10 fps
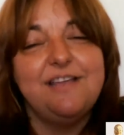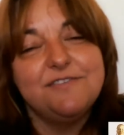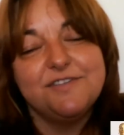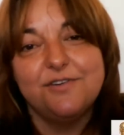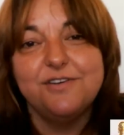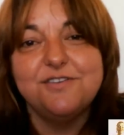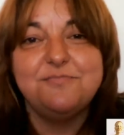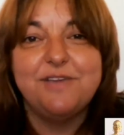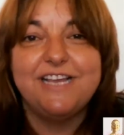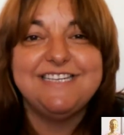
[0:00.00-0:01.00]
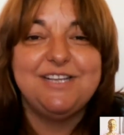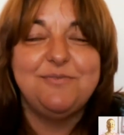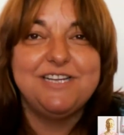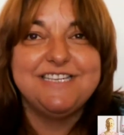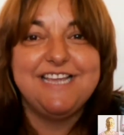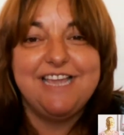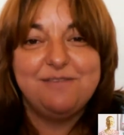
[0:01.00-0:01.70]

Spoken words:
so automatically what came